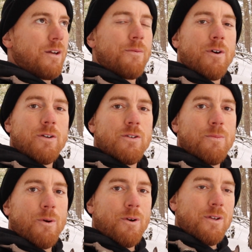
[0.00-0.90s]
to get 1 or
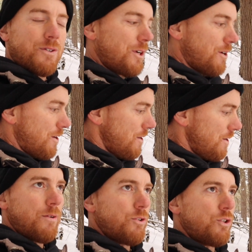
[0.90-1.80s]
2 more this year. I
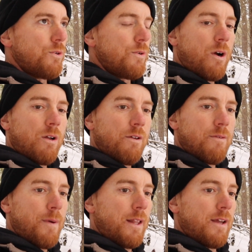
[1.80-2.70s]
don't shoot all of
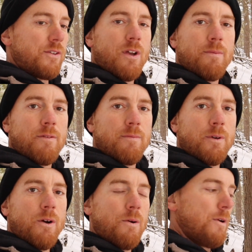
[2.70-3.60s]
them, I let some of
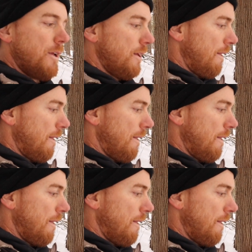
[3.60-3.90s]
them go.